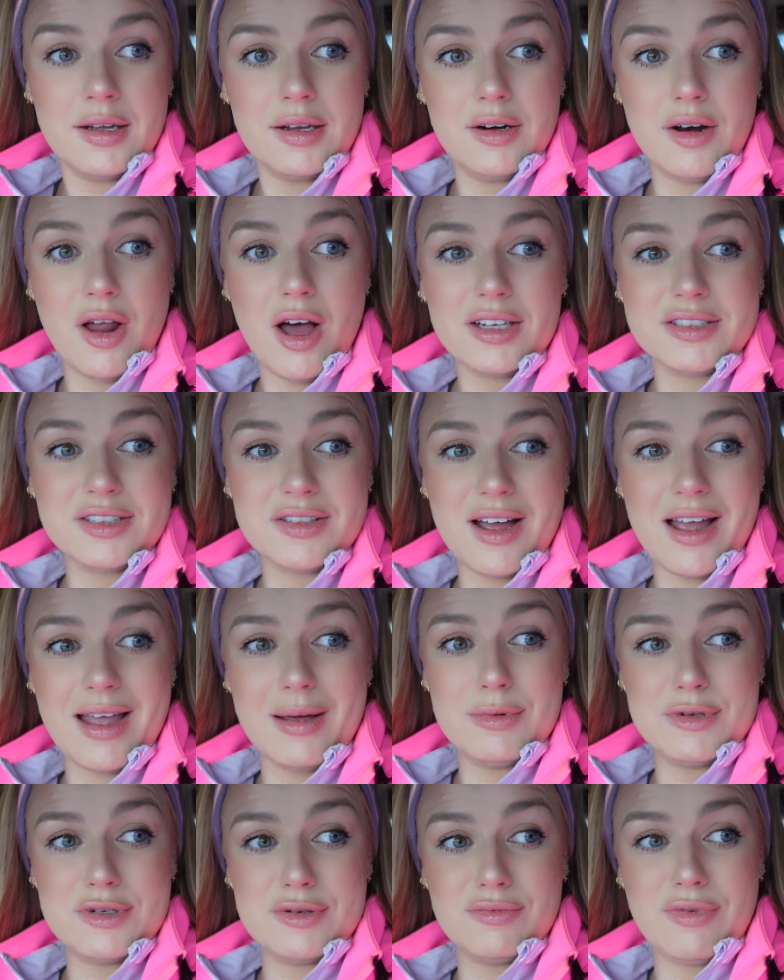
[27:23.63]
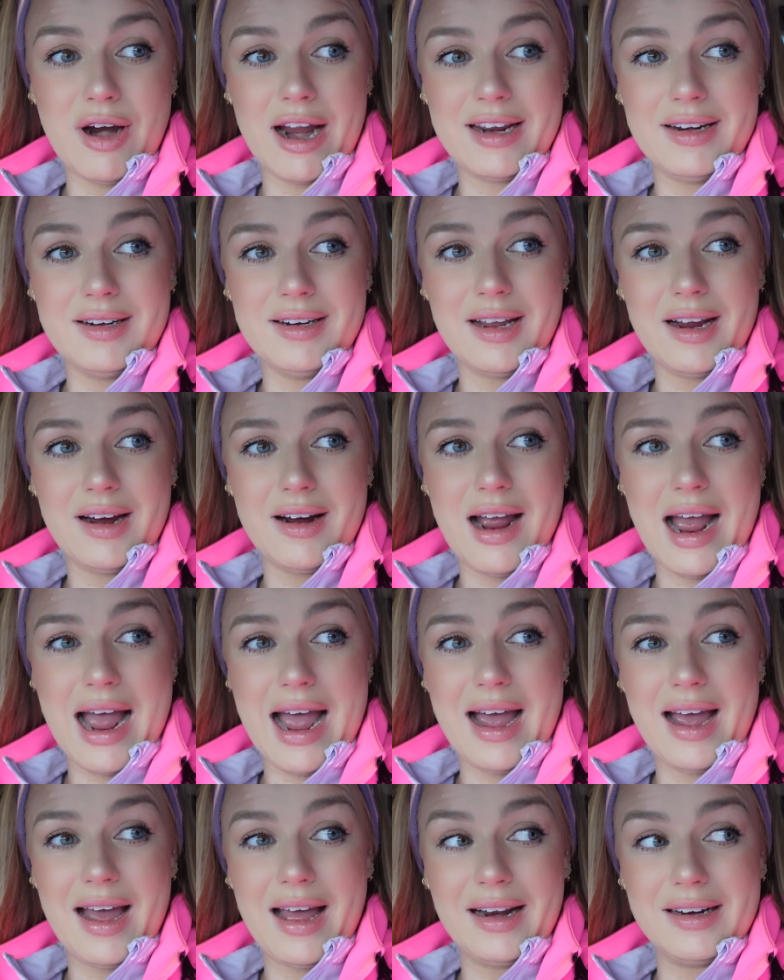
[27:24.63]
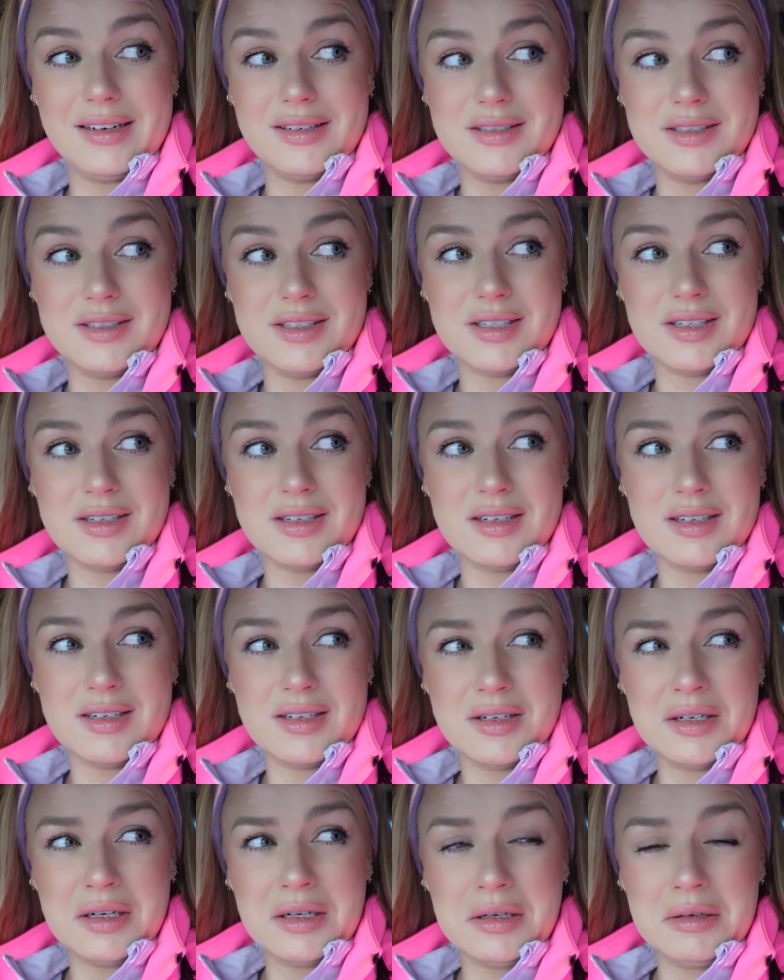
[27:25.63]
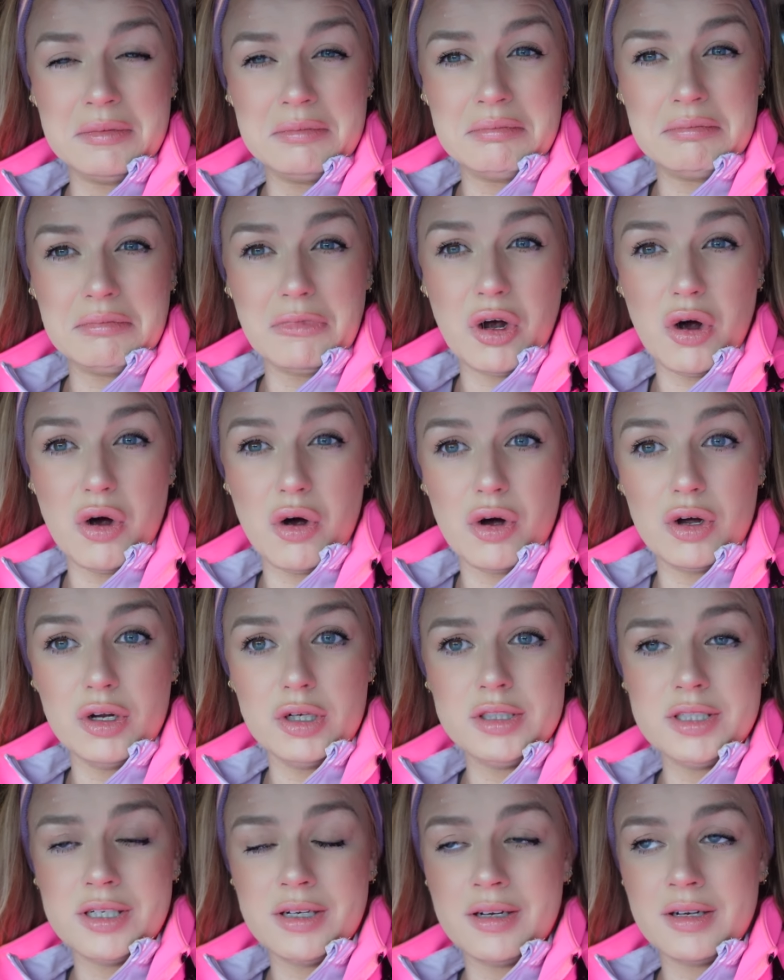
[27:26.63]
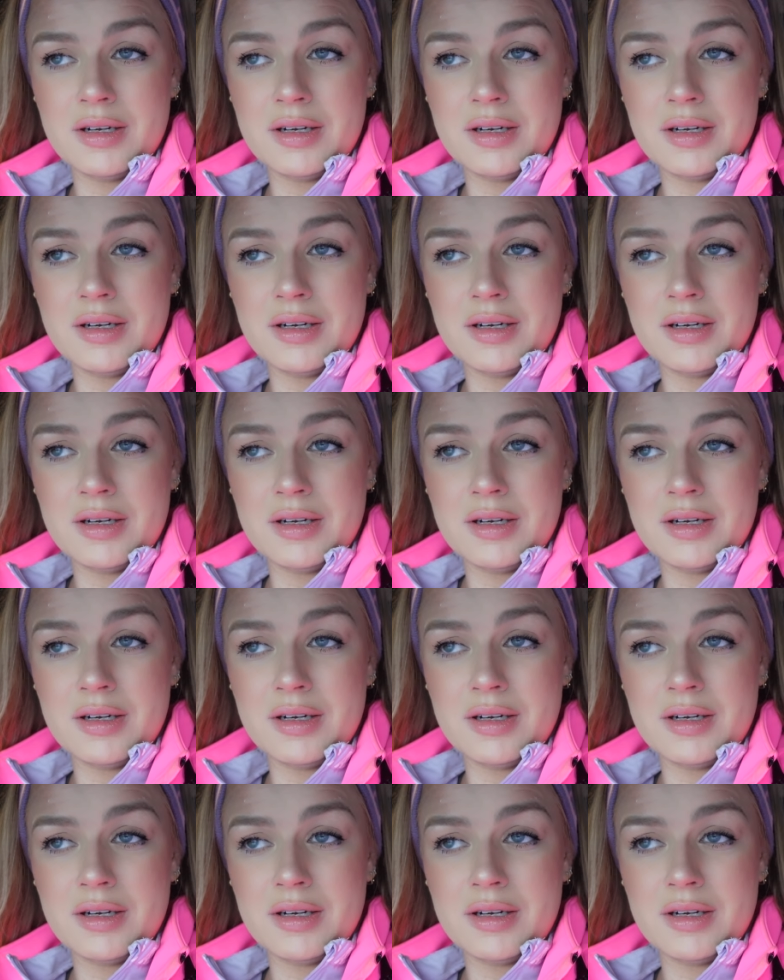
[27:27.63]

Last night it was reindeer and cod. cod.